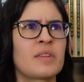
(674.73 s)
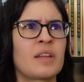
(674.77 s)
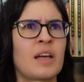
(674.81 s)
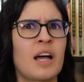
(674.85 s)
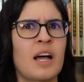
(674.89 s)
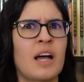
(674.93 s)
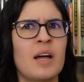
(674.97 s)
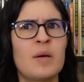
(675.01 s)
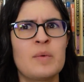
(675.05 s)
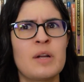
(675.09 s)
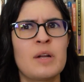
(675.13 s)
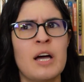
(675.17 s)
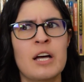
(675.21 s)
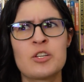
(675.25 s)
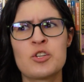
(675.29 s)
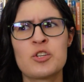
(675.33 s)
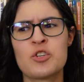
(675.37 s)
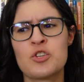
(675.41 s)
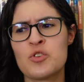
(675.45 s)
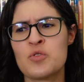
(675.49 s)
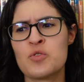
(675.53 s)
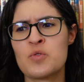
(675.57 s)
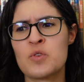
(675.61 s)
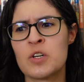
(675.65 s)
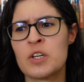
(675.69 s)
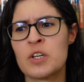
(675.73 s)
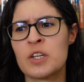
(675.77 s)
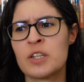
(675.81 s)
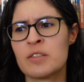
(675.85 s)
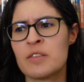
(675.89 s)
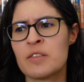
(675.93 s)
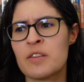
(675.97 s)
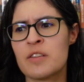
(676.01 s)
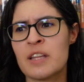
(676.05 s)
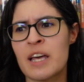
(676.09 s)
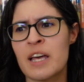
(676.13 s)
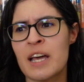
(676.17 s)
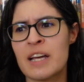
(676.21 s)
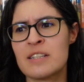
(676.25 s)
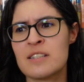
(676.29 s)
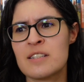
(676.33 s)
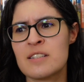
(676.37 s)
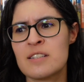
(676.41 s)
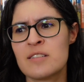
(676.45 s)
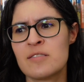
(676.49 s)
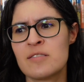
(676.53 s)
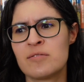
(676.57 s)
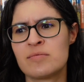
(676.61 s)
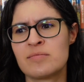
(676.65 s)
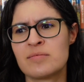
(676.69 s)
I'm not sure
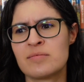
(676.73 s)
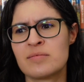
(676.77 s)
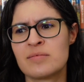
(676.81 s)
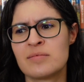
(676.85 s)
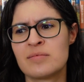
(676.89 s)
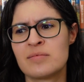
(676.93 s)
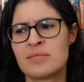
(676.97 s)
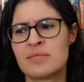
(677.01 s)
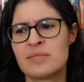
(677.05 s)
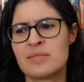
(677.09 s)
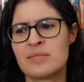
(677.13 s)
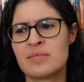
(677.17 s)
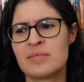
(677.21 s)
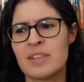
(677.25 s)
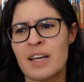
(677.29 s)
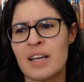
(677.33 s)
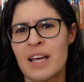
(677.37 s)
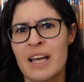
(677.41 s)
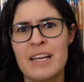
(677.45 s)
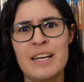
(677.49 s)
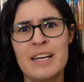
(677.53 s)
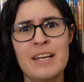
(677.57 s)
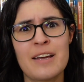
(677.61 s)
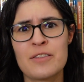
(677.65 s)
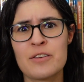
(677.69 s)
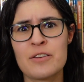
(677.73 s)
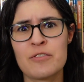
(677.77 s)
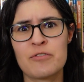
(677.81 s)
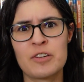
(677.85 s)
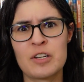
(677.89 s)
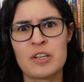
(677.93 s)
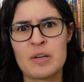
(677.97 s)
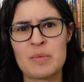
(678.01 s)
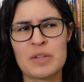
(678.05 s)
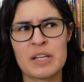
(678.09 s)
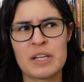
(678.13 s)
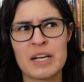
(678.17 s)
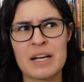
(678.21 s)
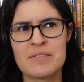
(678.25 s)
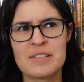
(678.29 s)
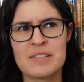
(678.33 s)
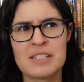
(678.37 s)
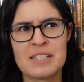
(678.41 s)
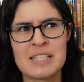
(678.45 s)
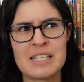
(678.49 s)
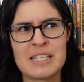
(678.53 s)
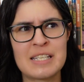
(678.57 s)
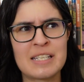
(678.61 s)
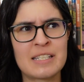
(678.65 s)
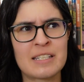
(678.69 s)
that any other film that I've
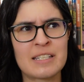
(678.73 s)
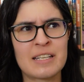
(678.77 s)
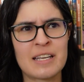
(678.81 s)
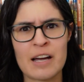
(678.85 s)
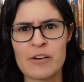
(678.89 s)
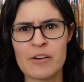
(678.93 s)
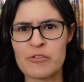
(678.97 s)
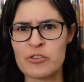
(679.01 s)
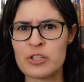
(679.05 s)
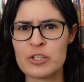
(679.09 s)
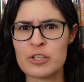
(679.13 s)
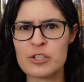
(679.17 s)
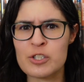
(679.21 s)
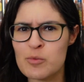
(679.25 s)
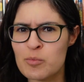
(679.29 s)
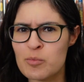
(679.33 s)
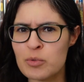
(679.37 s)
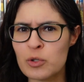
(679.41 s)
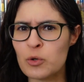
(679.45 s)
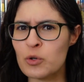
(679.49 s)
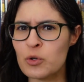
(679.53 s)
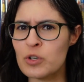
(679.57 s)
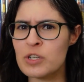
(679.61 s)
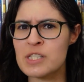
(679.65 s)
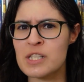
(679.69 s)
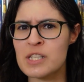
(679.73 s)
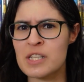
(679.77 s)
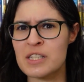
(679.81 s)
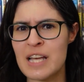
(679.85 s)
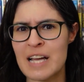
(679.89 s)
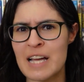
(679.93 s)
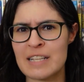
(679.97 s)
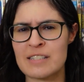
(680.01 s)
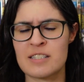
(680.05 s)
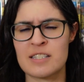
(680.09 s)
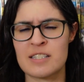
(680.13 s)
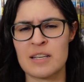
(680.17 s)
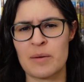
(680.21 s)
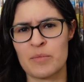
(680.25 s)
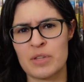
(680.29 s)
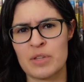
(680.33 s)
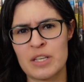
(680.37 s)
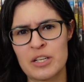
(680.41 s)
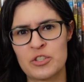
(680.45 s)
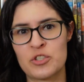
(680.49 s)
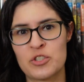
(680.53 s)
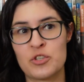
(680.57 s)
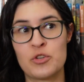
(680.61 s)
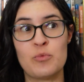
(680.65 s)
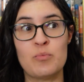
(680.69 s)
seen ever explores that that's
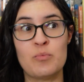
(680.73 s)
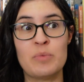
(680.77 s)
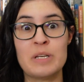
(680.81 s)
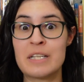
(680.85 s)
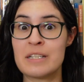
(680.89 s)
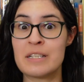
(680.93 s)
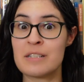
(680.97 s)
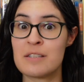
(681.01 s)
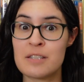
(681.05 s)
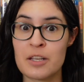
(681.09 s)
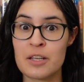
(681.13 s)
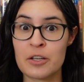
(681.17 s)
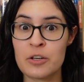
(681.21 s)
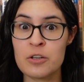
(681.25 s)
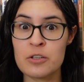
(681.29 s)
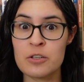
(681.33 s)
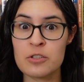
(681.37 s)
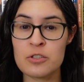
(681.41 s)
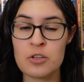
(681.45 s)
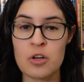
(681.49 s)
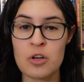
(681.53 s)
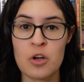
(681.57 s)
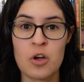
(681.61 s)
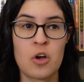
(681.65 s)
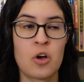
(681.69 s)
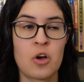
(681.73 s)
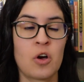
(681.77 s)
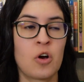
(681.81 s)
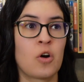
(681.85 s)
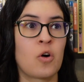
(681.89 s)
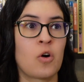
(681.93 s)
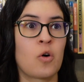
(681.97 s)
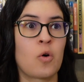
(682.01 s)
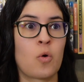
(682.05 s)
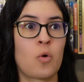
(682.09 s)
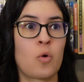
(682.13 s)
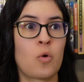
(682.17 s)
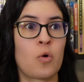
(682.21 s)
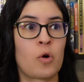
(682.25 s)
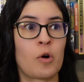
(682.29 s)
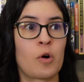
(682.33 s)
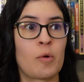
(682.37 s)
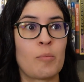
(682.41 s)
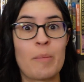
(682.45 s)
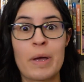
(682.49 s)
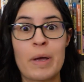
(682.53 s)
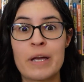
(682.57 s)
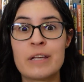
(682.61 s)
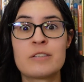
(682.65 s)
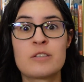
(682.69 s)
something to be considered or
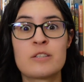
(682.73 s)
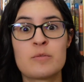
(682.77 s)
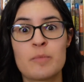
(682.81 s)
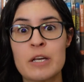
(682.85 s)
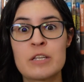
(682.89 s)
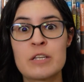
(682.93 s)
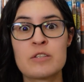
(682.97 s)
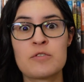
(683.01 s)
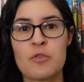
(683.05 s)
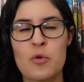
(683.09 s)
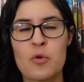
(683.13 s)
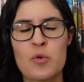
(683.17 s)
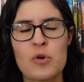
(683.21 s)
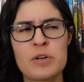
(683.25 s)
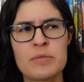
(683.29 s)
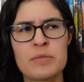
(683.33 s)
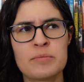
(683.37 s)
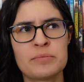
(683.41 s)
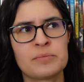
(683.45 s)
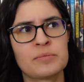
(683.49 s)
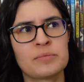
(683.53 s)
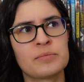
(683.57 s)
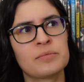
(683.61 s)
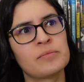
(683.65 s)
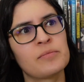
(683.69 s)
made space for.